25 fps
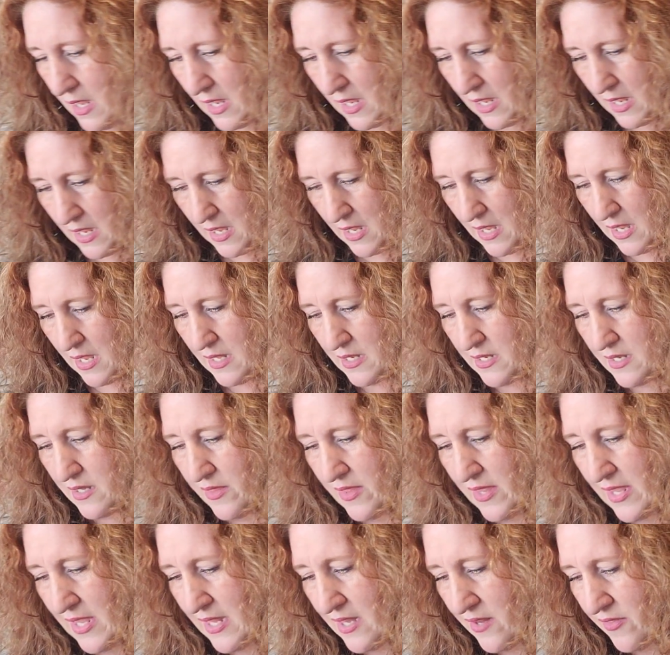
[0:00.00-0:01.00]
And
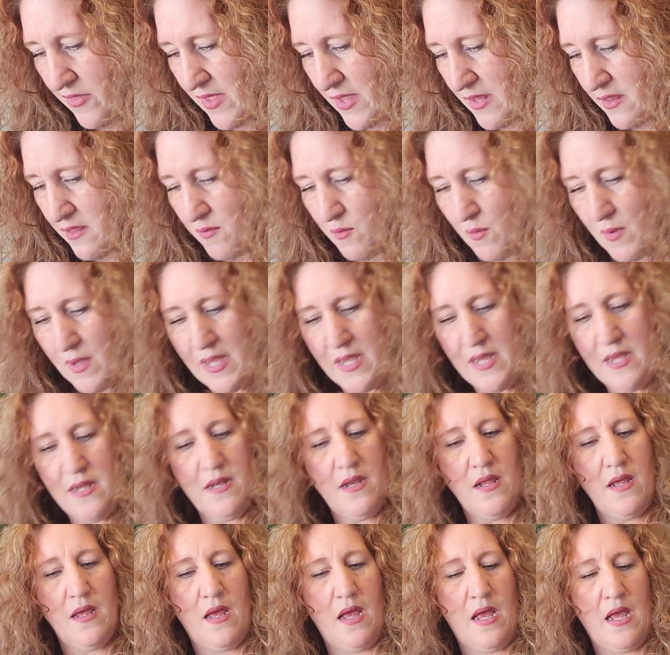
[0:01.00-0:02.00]
then this
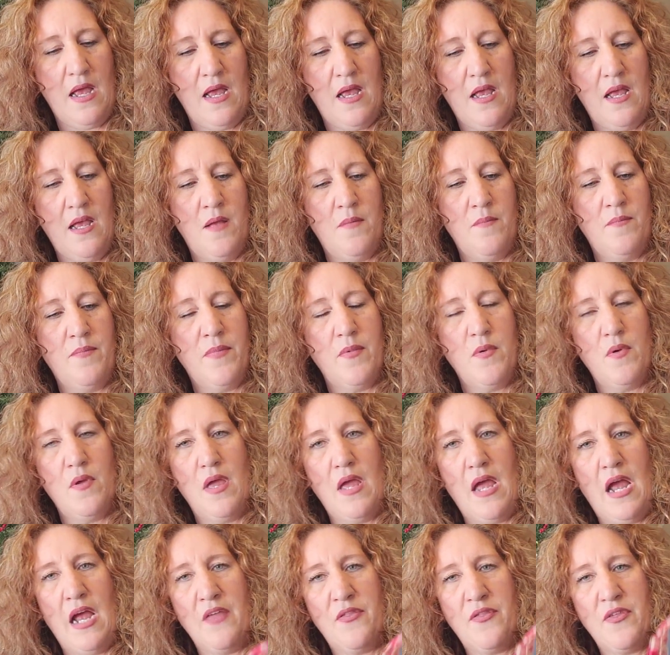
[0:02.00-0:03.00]
one,
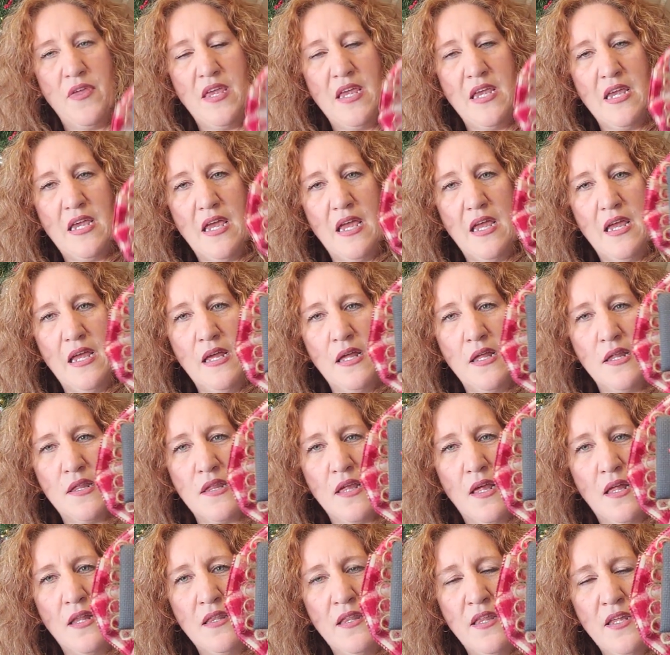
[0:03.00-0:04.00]
I think
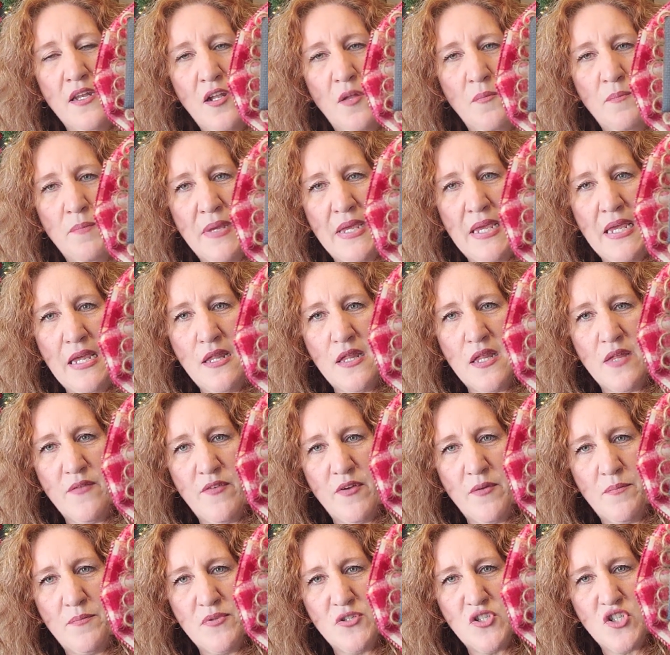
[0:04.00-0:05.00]
is a little piece
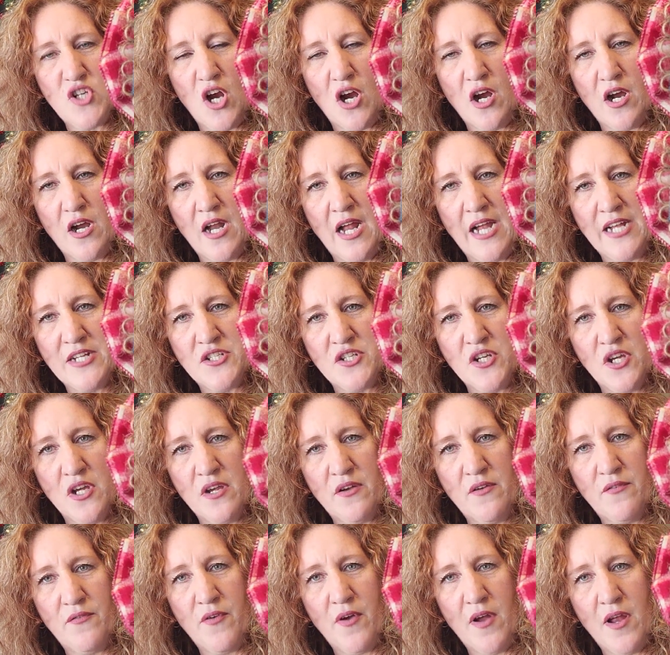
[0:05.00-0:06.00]
of a chart I
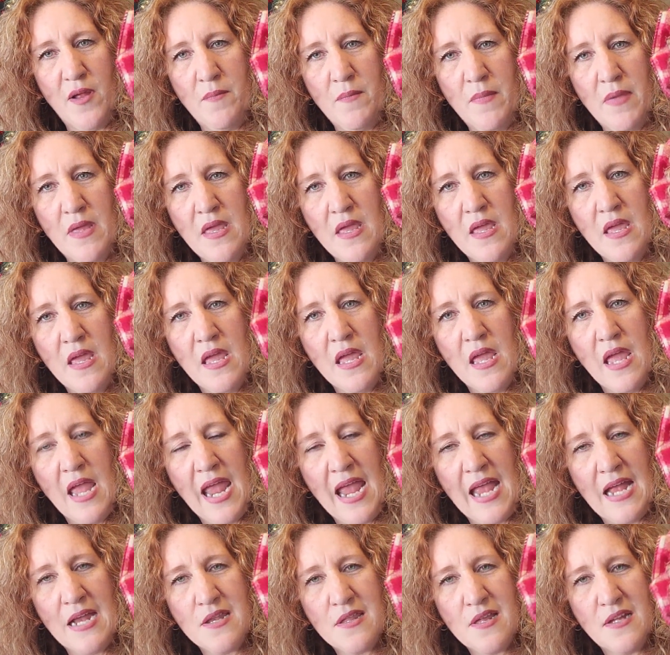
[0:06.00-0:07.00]
took from
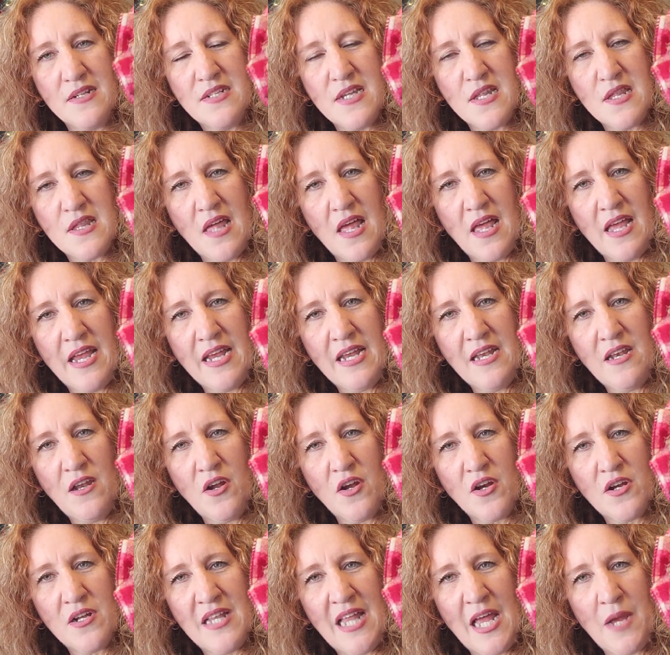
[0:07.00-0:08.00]
Hands On Design,
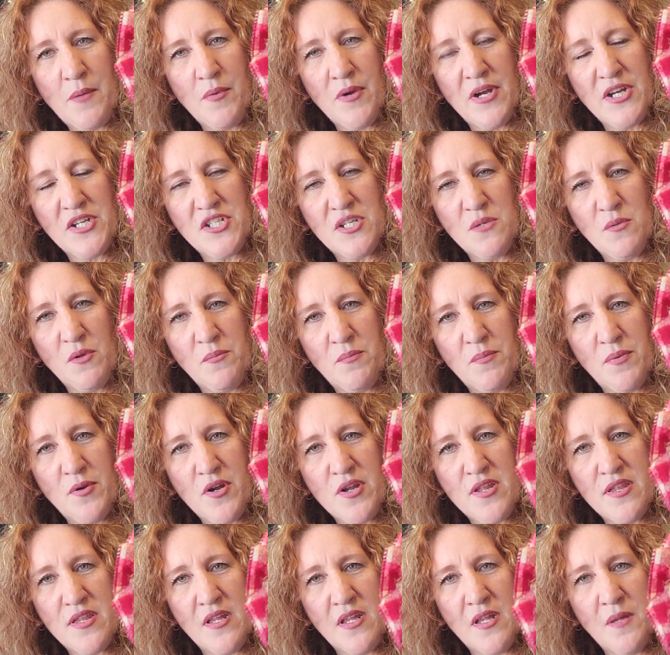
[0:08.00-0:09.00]
her collaboration with
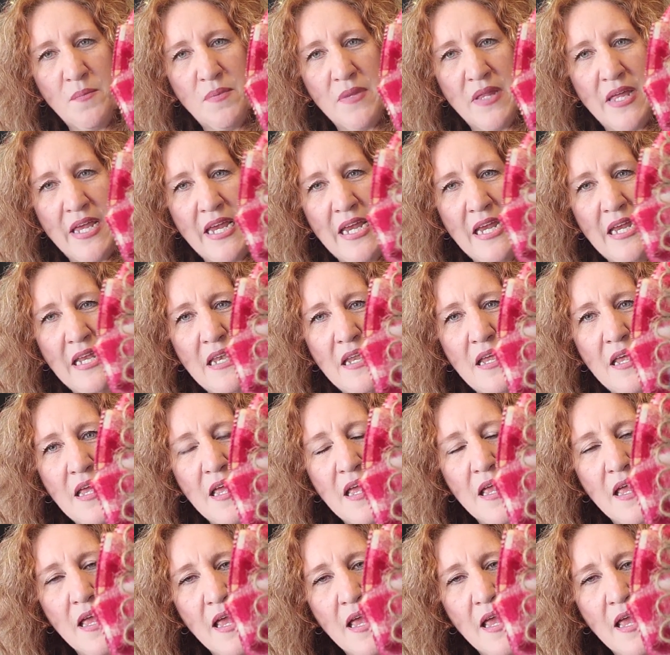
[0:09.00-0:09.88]
Priscilla Blaine.